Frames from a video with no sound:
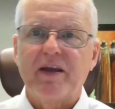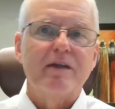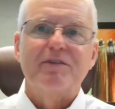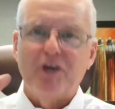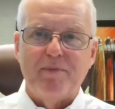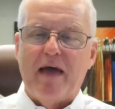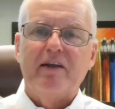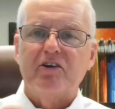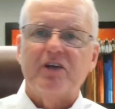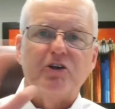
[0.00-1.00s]
don't even tell them that. They
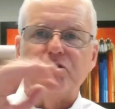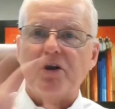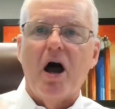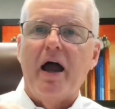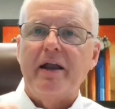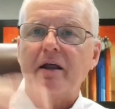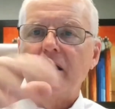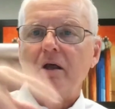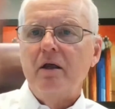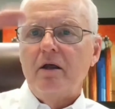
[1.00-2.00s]
just said you're denied,
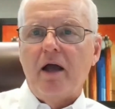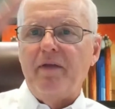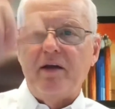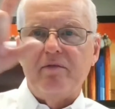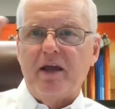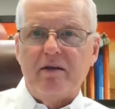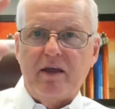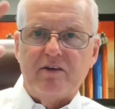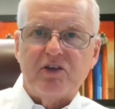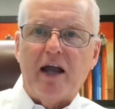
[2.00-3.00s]
and
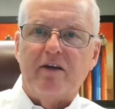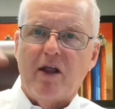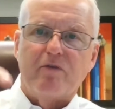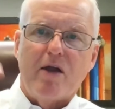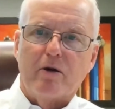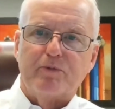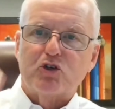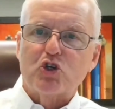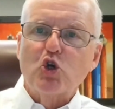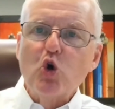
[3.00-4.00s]
they cite a rather
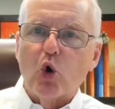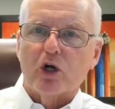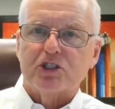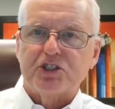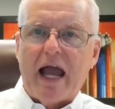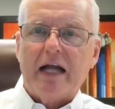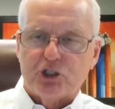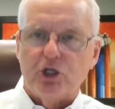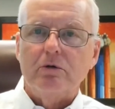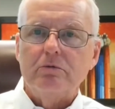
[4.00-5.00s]
obscure
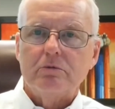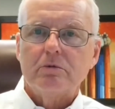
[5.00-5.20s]
statute.